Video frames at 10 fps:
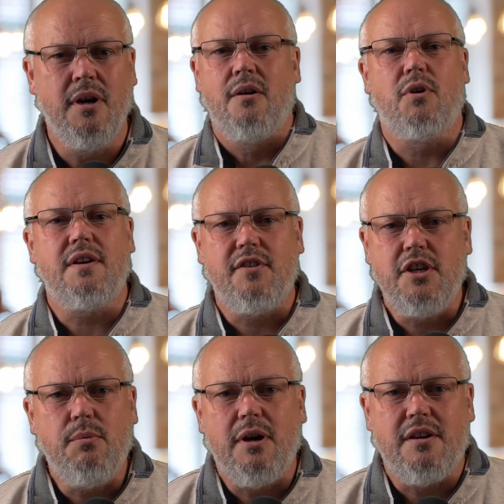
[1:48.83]
whatever
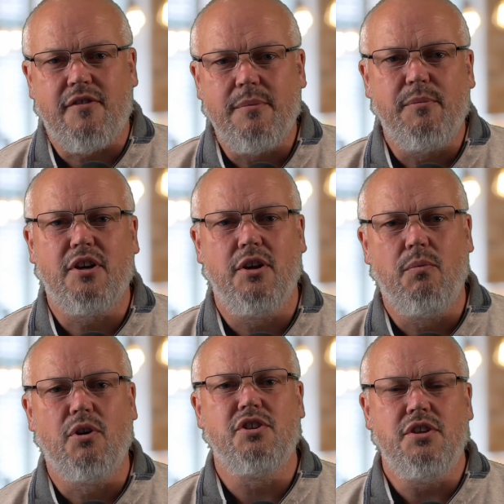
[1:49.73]
UI framework you
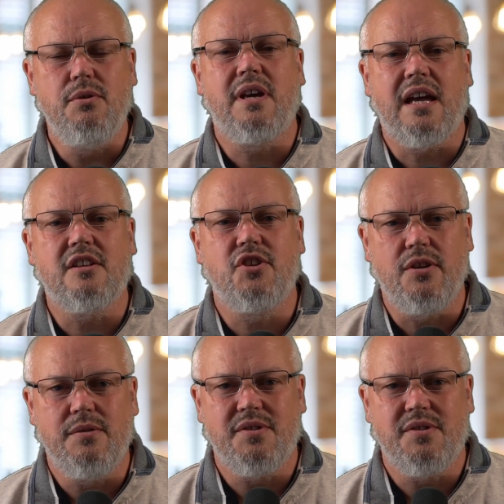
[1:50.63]
want, you can choose.